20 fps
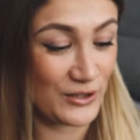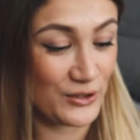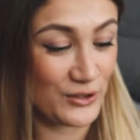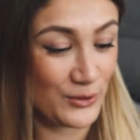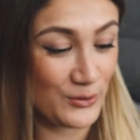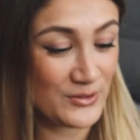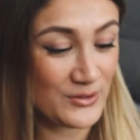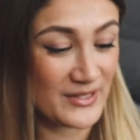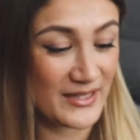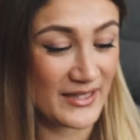
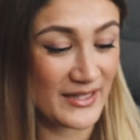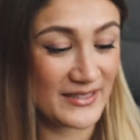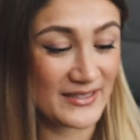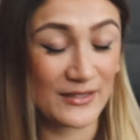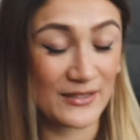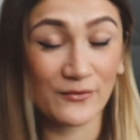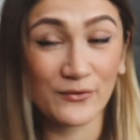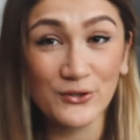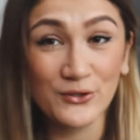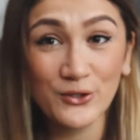use this,
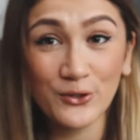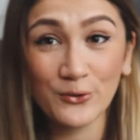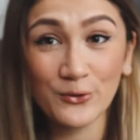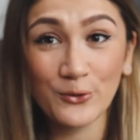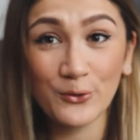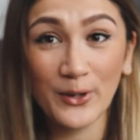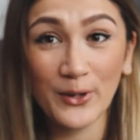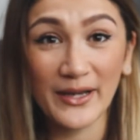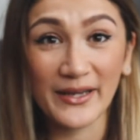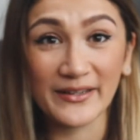and for £2,
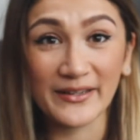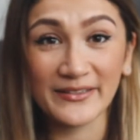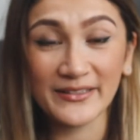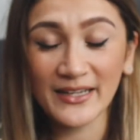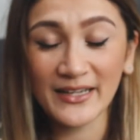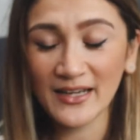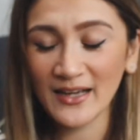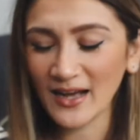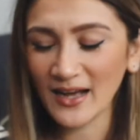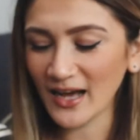
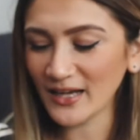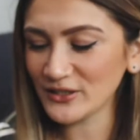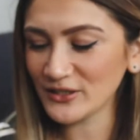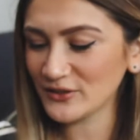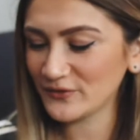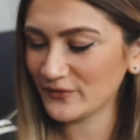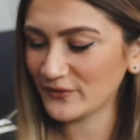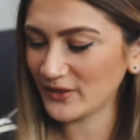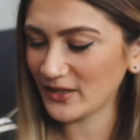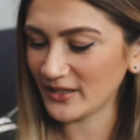I
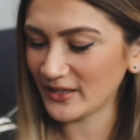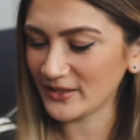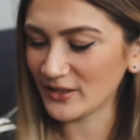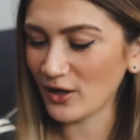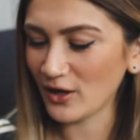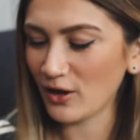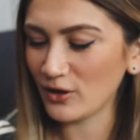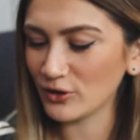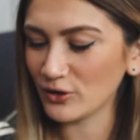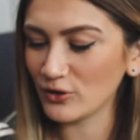just feel like you
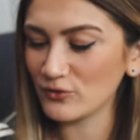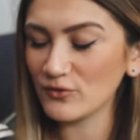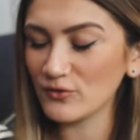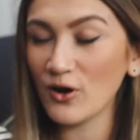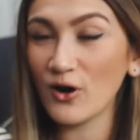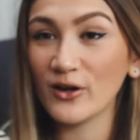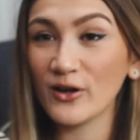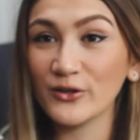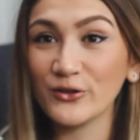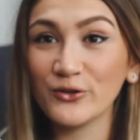can't go
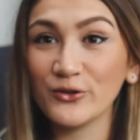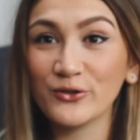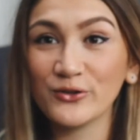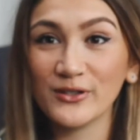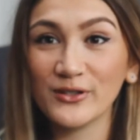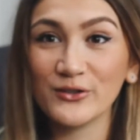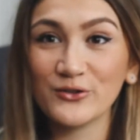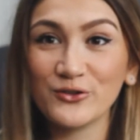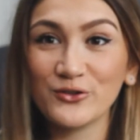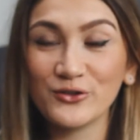wrong, and you could
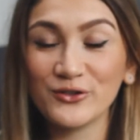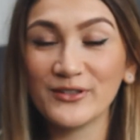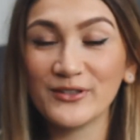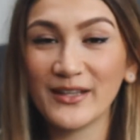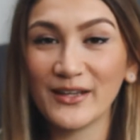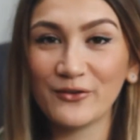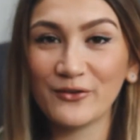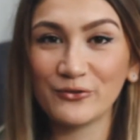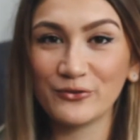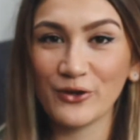literally just
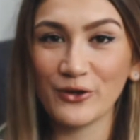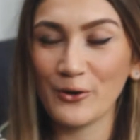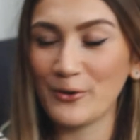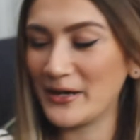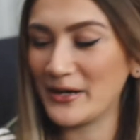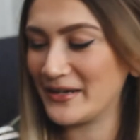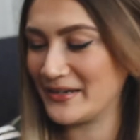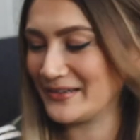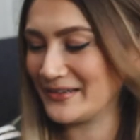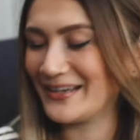like throw
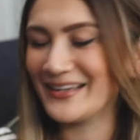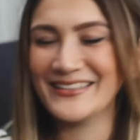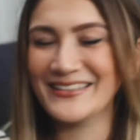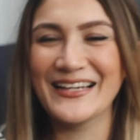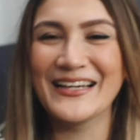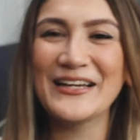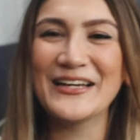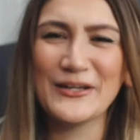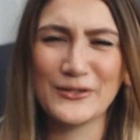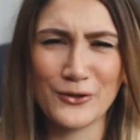it.
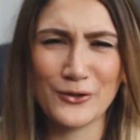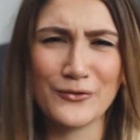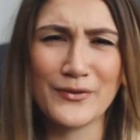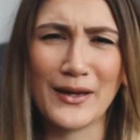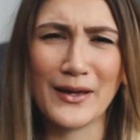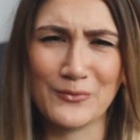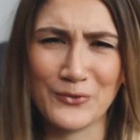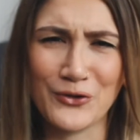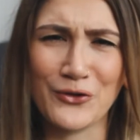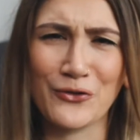Not that
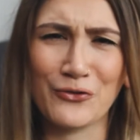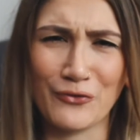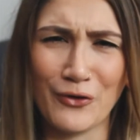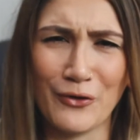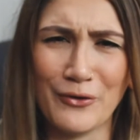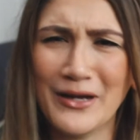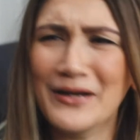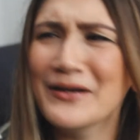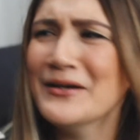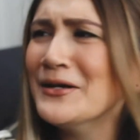I'm gonna
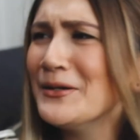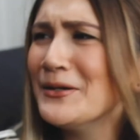throw it,